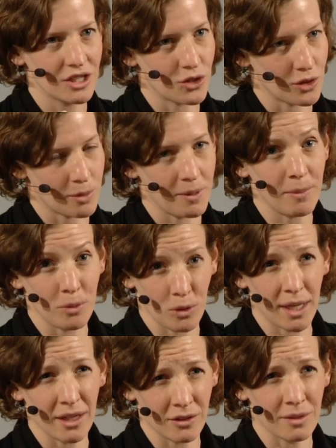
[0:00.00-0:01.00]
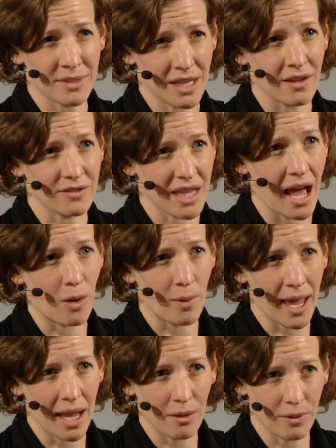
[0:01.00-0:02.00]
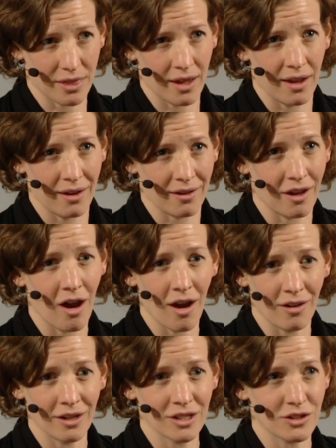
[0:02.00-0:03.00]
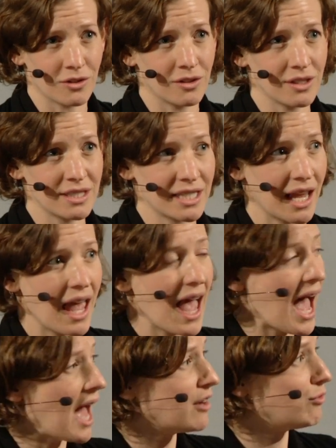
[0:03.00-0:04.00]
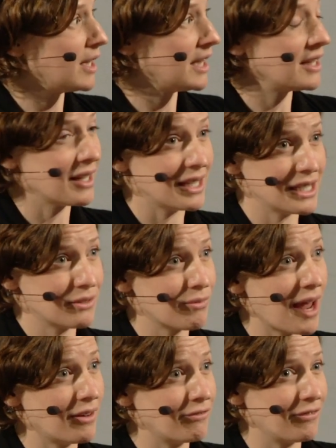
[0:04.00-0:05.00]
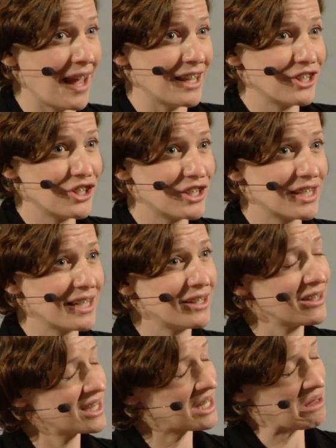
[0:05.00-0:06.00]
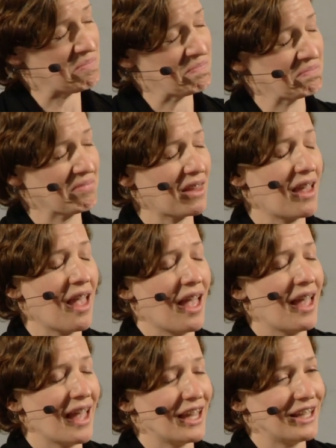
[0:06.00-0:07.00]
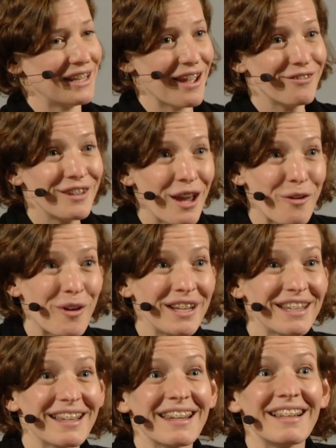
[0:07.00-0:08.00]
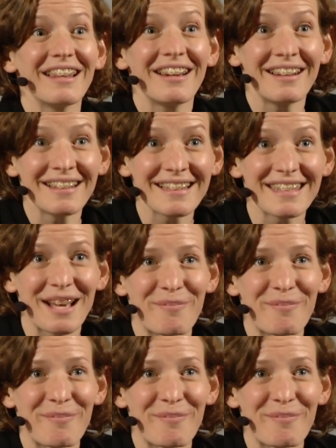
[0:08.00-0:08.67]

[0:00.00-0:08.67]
saw that people who killed themselves that way with their car exhaust had really nice red flesh still. So never Don't know you're going to learn